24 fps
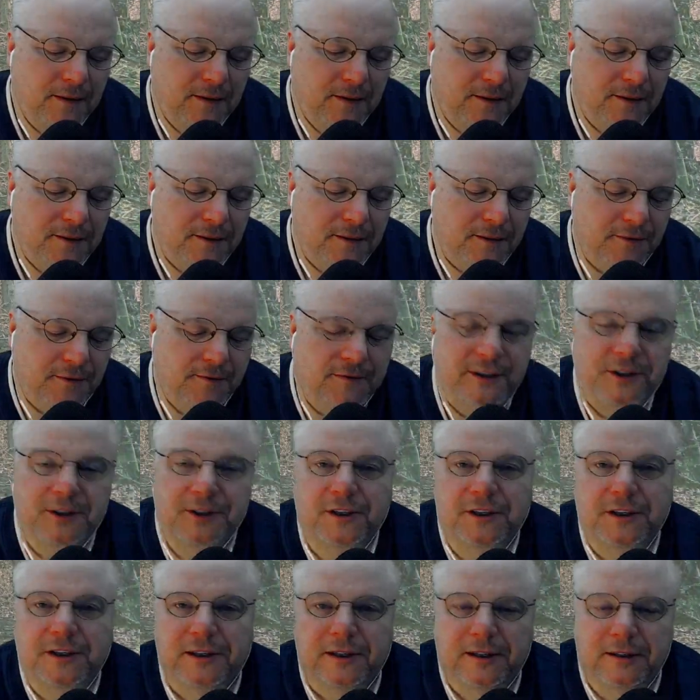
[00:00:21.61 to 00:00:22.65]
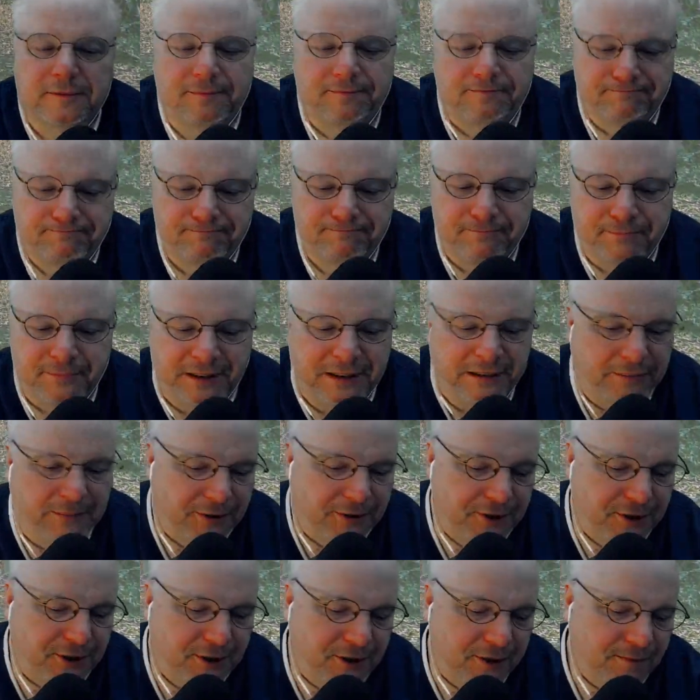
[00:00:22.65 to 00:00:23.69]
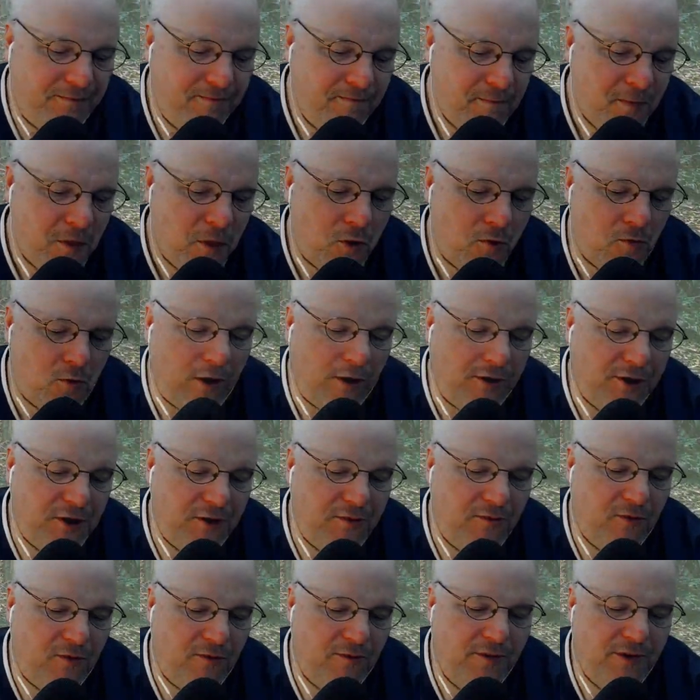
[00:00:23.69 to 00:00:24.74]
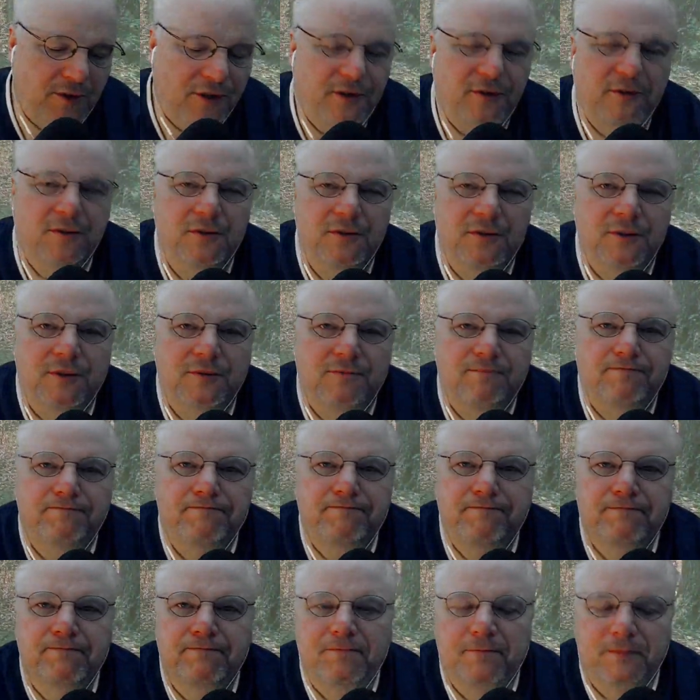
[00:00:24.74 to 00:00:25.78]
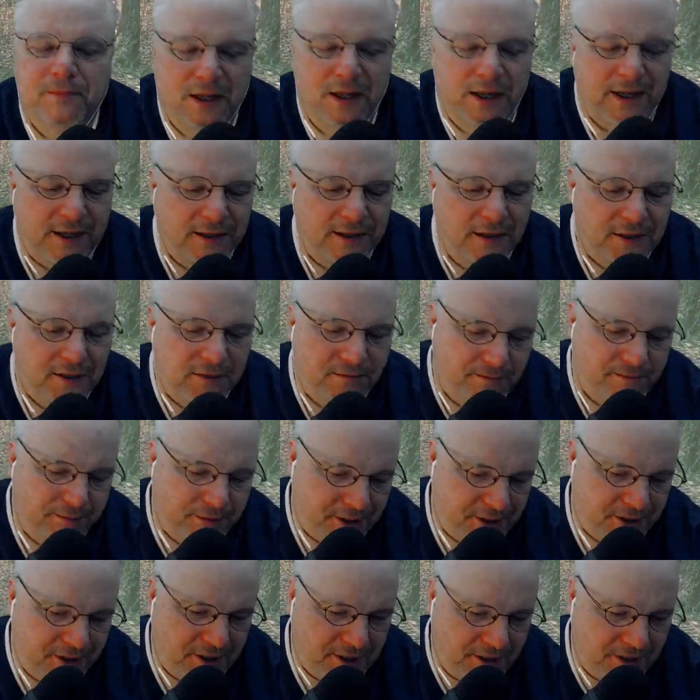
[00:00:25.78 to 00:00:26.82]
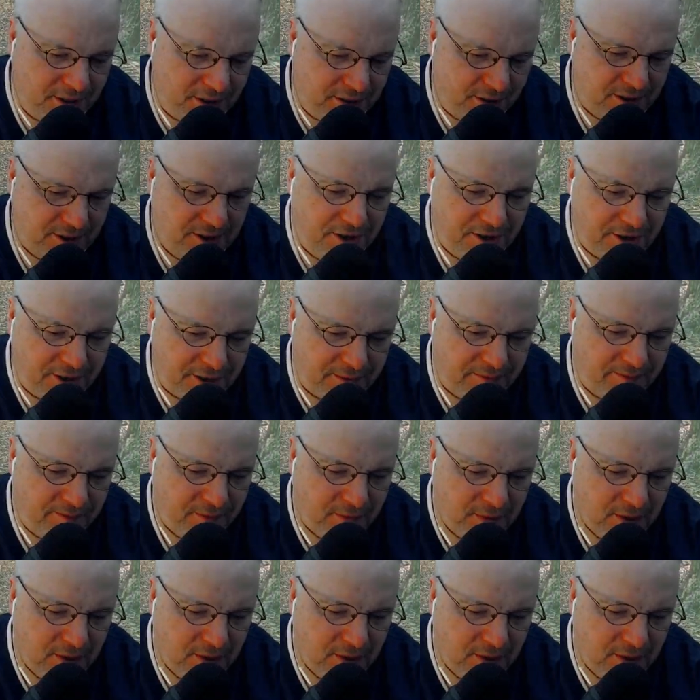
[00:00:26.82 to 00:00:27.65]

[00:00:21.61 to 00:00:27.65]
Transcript: So eventually I'll be able to throw out some more videos and add some pixie dust to them.